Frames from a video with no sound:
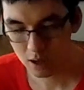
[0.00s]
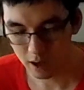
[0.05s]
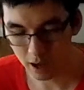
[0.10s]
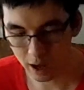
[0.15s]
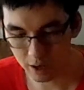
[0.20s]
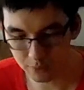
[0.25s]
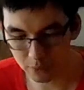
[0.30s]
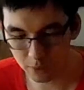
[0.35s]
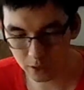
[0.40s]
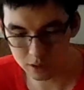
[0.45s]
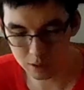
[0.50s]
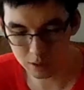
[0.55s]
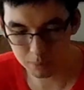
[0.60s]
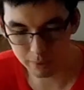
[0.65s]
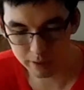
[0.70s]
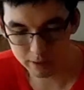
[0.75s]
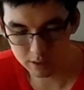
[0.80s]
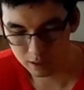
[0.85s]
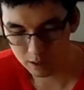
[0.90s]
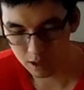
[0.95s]
I've always
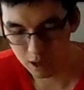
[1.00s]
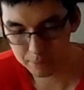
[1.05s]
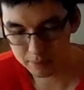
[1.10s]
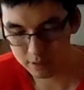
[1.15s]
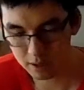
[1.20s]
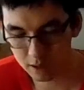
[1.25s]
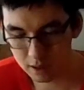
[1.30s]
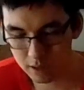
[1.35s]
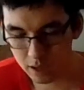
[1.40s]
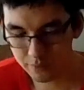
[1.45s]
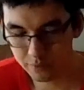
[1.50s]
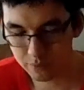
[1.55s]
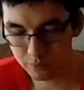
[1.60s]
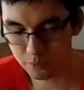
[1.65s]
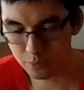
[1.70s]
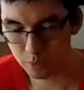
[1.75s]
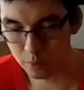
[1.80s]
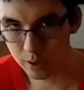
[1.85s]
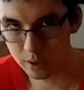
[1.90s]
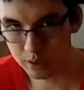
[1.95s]
embraced a complicated life
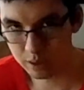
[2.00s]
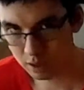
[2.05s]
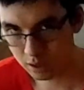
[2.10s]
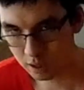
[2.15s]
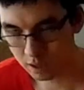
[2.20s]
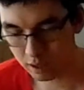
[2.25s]
for one thing,